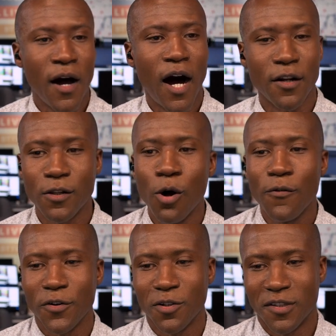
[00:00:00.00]
on
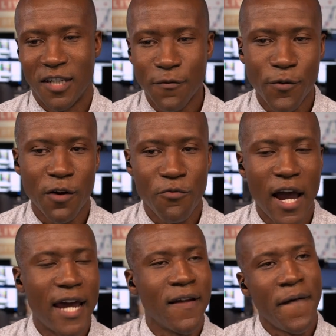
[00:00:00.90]
Clover. So it's different in
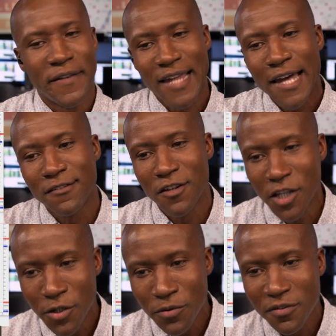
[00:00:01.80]
ride. This has
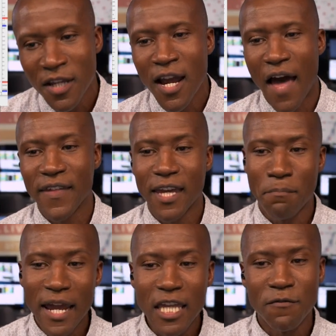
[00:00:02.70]
news. I think it
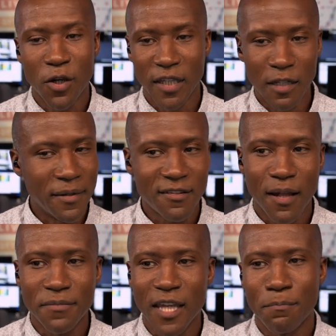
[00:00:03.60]
might give you a little bit of
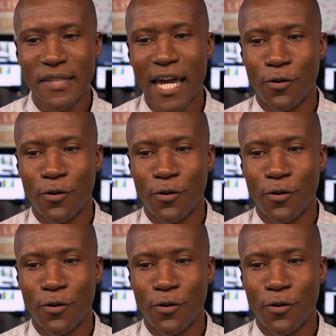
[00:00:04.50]
something, but that